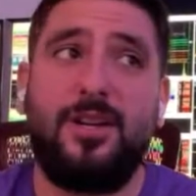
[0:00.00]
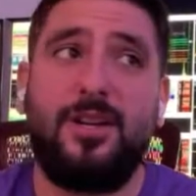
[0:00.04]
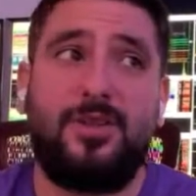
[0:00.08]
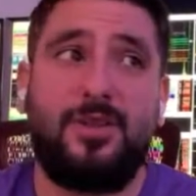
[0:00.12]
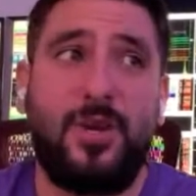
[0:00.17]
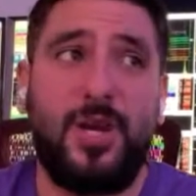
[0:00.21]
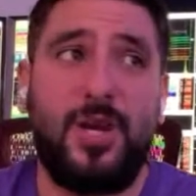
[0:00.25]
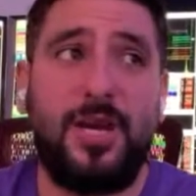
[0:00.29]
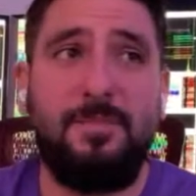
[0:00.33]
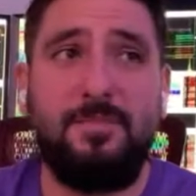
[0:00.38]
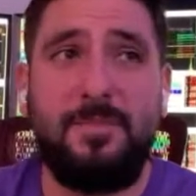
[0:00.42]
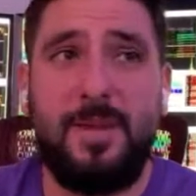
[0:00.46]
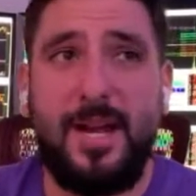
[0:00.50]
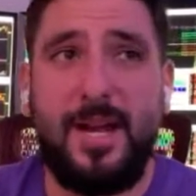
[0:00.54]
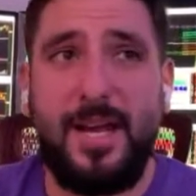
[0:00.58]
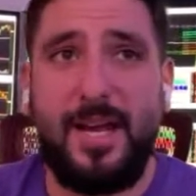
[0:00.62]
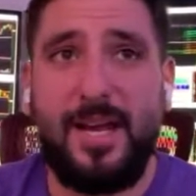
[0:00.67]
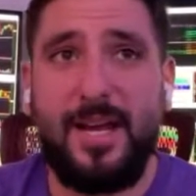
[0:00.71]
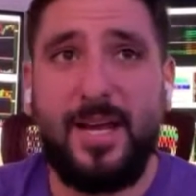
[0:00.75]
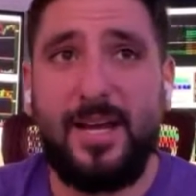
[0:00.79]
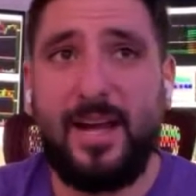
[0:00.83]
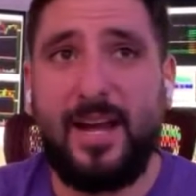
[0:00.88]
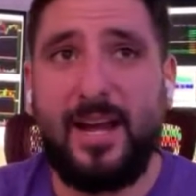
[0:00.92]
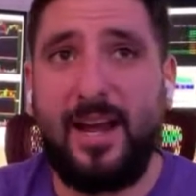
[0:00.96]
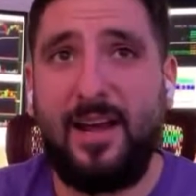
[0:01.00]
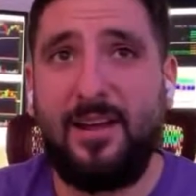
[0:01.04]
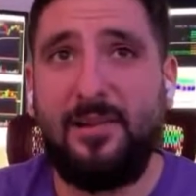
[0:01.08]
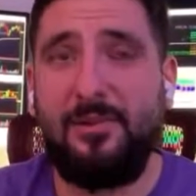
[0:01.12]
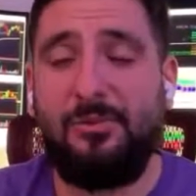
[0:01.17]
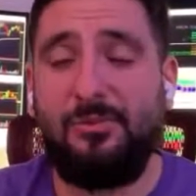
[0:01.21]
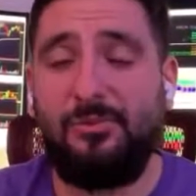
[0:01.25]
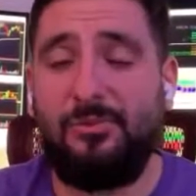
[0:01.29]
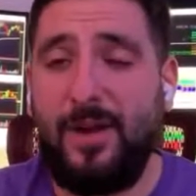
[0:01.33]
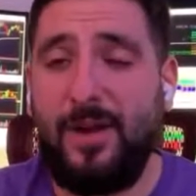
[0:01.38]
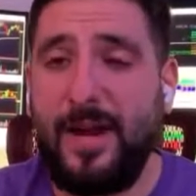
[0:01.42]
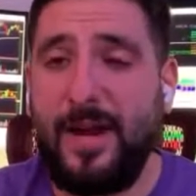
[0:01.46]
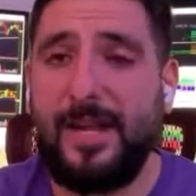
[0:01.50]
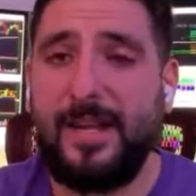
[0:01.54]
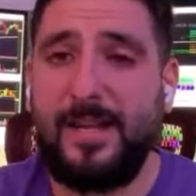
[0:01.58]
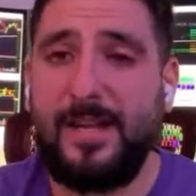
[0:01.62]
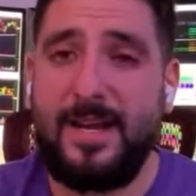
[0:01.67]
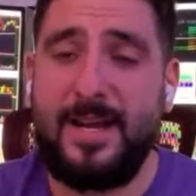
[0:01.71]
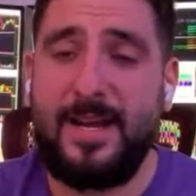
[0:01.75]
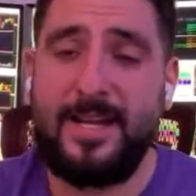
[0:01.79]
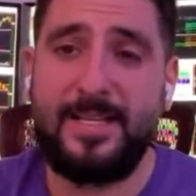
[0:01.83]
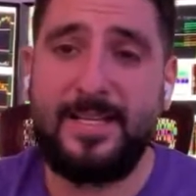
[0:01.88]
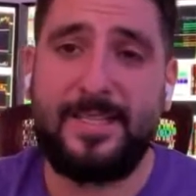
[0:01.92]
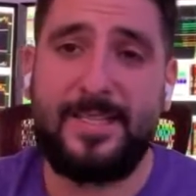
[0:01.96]
So in my head, I kind of
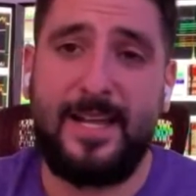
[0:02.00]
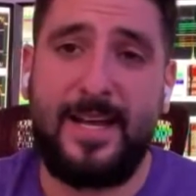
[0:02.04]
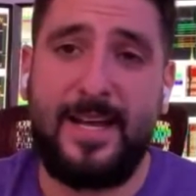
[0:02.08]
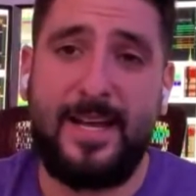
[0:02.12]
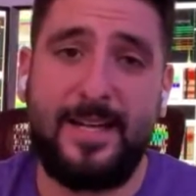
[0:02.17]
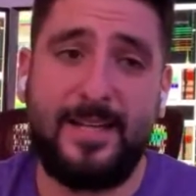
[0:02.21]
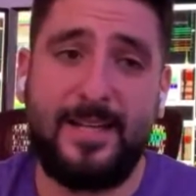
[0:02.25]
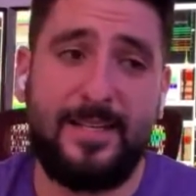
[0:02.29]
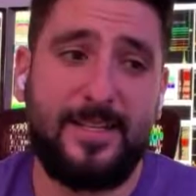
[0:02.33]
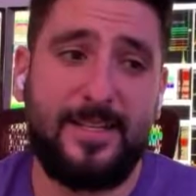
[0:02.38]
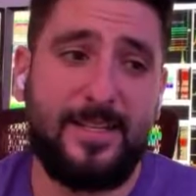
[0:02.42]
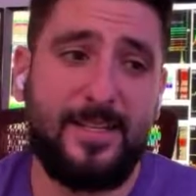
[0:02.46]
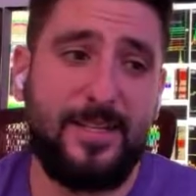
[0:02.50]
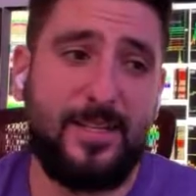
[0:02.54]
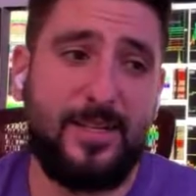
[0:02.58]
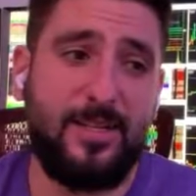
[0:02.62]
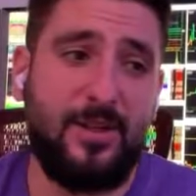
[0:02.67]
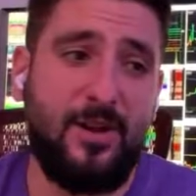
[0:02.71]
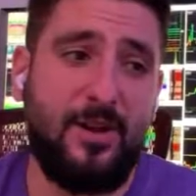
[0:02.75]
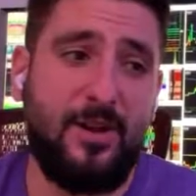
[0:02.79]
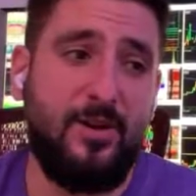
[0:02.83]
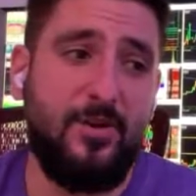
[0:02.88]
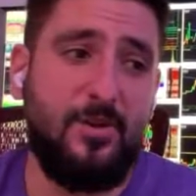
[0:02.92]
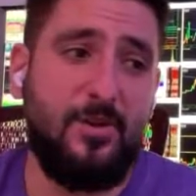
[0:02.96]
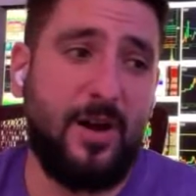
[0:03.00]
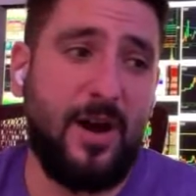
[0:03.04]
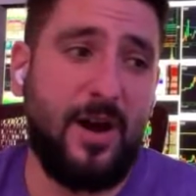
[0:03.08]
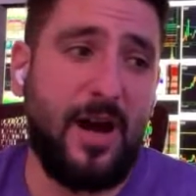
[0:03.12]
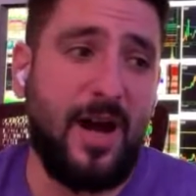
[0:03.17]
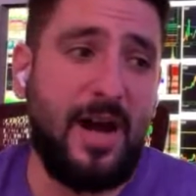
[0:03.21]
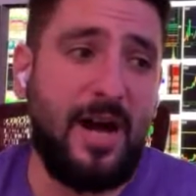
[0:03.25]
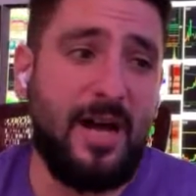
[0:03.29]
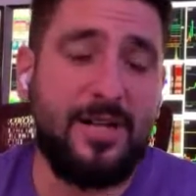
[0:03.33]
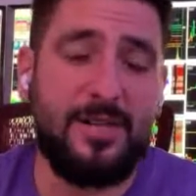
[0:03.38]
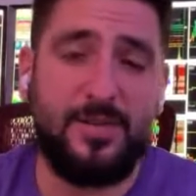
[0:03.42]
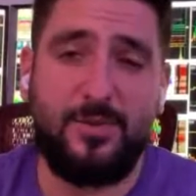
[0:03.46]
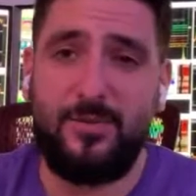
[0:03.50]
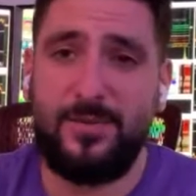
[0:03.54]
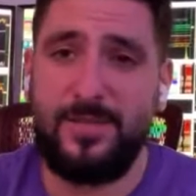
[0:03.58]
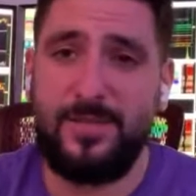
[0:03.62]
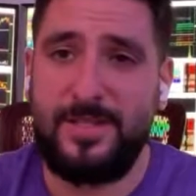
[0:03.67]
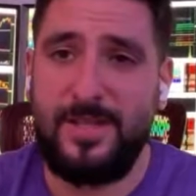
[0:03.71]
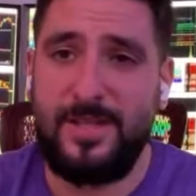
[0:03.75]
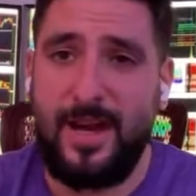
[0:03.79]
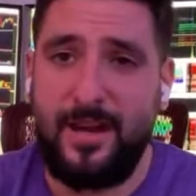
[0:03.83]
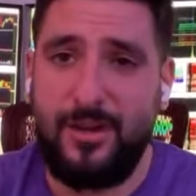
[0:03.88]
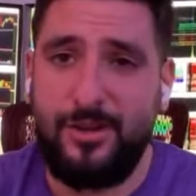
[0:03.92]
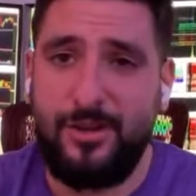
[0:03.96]
recognize that you know, eyes
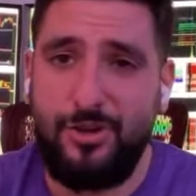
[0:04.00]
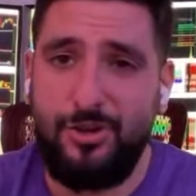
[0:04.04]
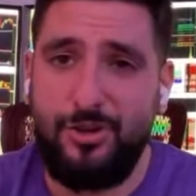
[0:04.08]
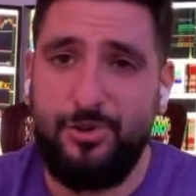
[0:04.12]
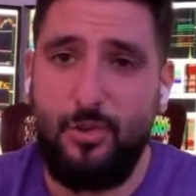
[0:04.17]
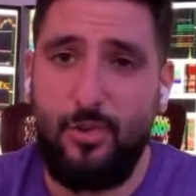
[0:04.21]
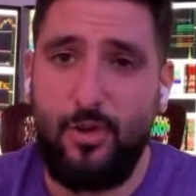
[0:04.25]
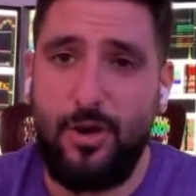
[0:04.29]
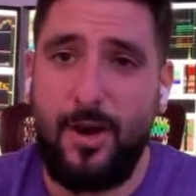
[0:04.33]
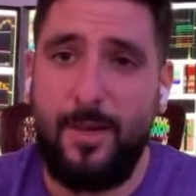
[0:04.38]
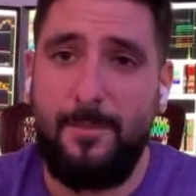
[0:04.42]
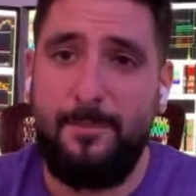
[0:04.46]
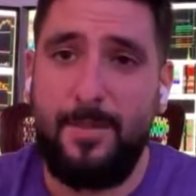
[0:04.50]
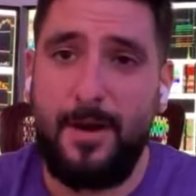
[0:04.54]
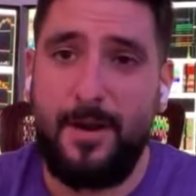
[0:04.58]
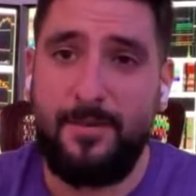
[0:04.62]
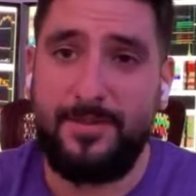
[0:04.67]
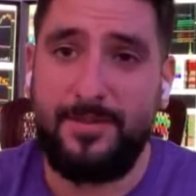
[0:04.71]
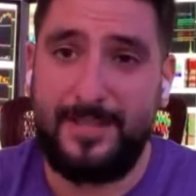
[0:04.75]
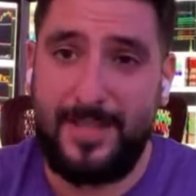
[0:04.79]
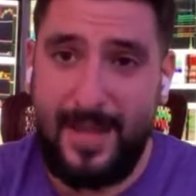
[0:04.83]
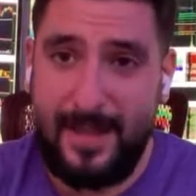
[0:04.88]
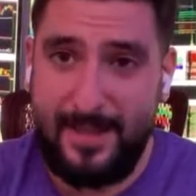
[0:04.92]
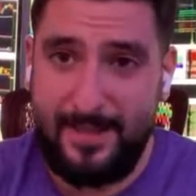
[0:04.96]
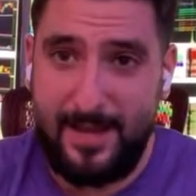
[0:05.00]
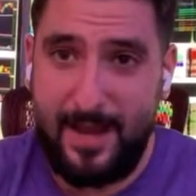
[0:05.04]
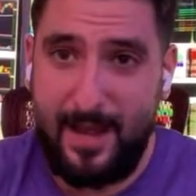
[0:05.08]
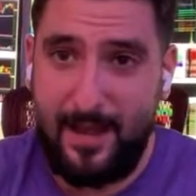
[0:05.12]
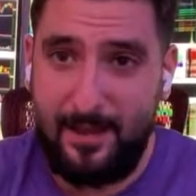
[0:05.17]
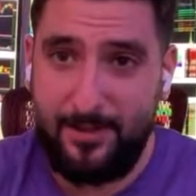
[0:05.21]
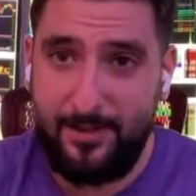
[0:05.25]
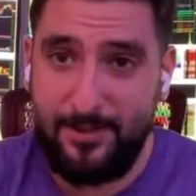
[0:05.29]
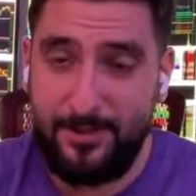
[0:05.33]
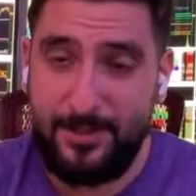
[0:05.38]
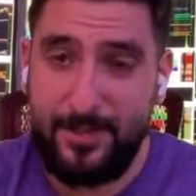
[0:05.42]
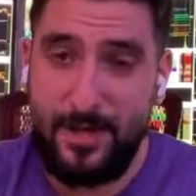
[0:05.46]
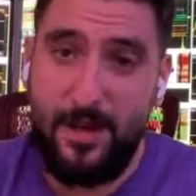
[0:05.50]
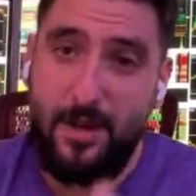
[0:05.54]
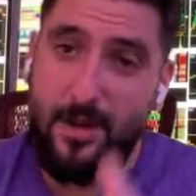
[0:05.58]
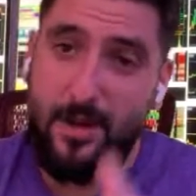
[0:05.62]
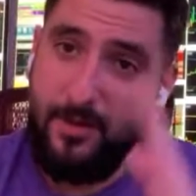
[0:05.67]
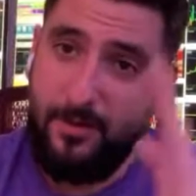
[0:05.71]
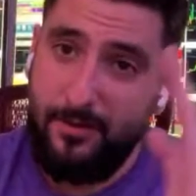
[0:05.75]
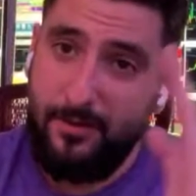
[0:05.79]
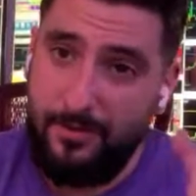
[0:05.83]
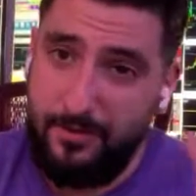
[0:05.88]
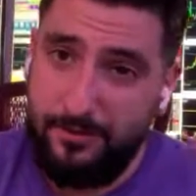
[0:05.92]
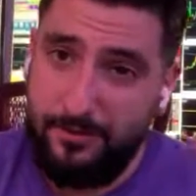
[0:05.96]
was not a short above ten dollars,
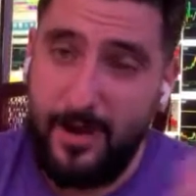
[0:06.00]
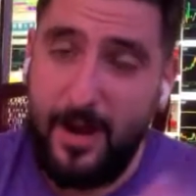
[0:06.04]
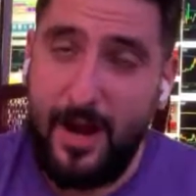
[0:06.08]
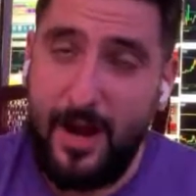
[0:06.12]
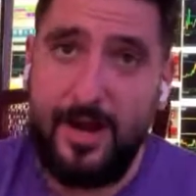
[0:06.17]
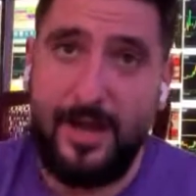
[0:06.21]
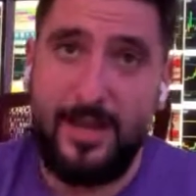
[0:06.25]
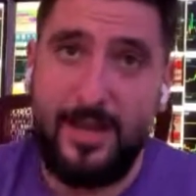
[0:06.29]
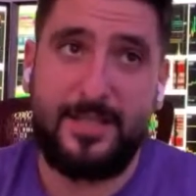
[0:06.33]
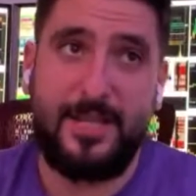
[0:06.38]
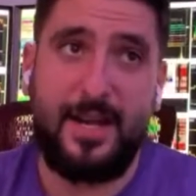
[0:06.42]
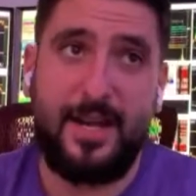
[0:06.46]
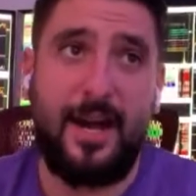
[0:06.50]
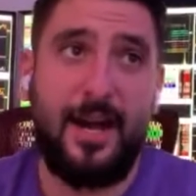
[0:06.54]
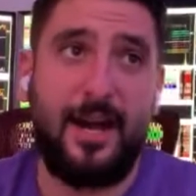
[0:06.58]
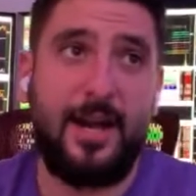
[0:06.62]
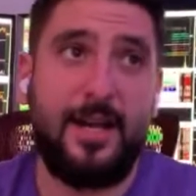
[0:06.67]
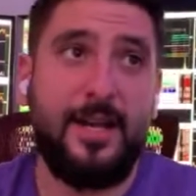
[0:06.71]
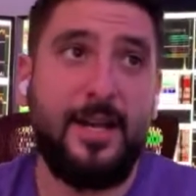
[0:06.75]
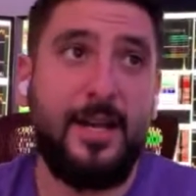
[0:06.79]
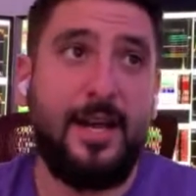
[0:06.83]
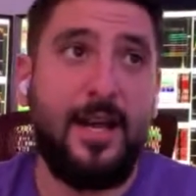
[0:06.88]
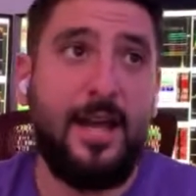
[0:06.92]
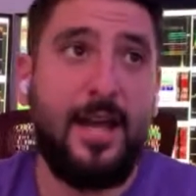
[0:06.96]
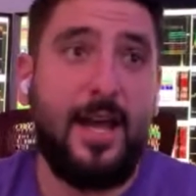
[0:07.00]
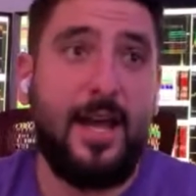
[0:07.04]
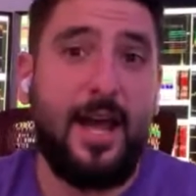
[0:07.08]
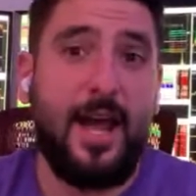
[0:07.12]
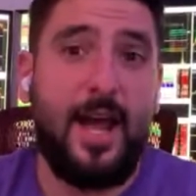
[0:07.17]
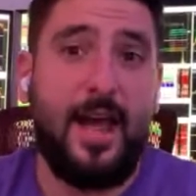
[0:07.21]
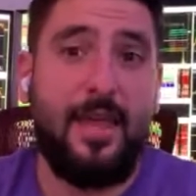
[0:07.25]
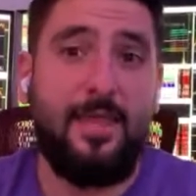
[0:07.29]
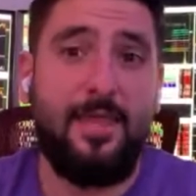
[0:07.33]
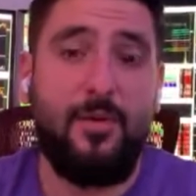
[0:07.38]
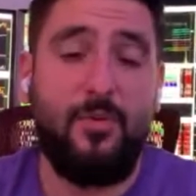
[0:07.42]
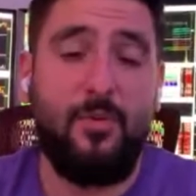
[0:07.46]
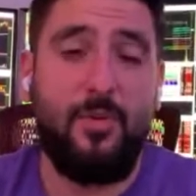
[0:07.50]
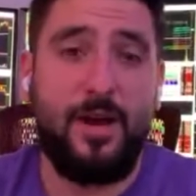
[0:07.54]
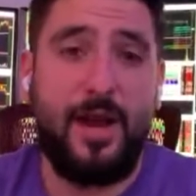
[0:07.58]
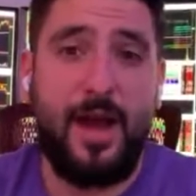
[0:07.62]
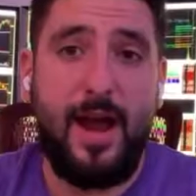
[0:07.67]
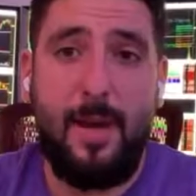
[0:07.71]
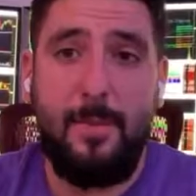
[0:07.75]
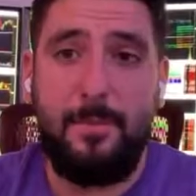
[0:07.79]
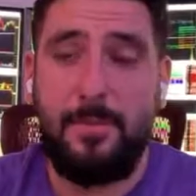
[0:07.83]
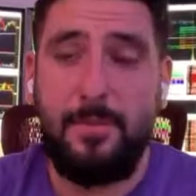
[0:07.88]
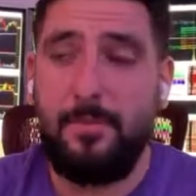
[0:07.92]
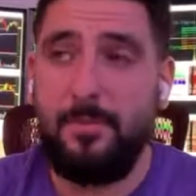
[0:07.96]
Friday's high, and then what
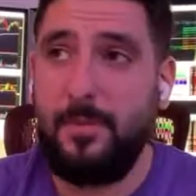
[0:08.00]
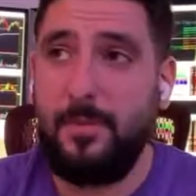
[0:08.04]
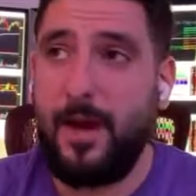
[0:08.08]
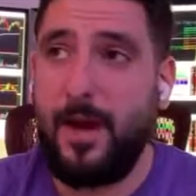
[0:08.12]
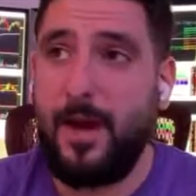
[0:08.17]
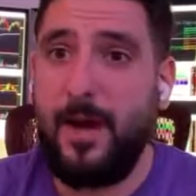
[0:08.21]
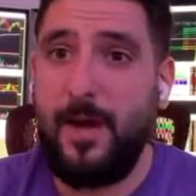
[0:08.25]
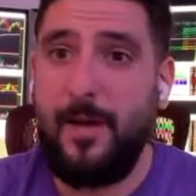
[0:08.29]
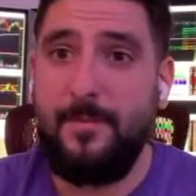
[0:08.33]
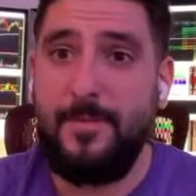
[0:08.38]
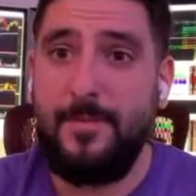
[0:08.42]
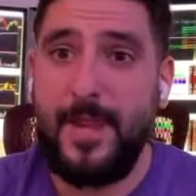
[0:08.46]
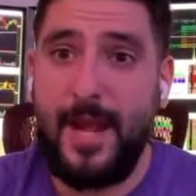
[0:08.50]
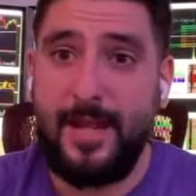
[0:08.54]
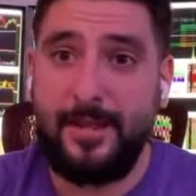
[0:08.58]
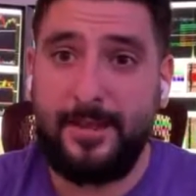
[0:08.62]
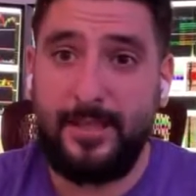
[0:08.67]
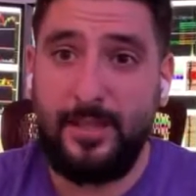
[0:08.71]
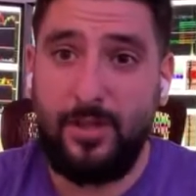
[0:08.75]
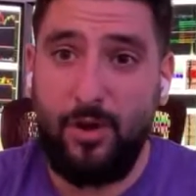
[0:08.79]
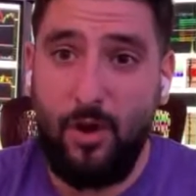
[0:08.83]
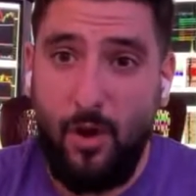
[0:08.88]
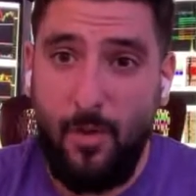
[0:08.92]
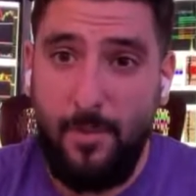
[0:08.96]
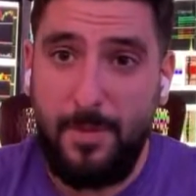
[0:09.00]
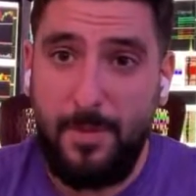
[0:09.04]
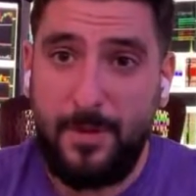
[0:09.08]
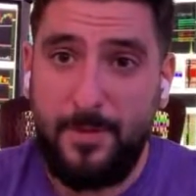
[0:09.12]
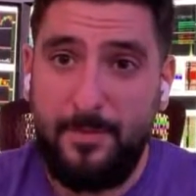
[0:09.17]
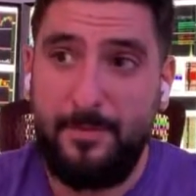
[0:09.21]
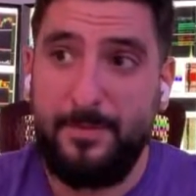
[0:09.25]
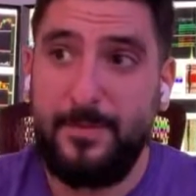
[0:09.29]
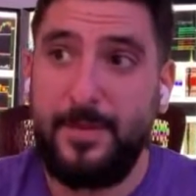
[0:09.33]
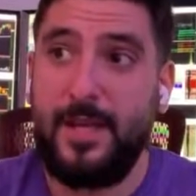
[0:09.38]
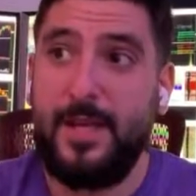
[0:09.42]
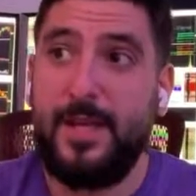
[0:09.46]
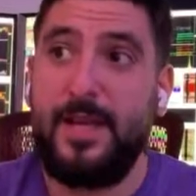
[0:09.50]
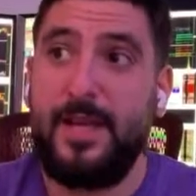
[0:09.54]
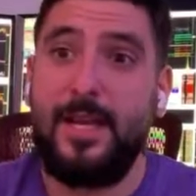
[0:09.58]
happened uh, at the open?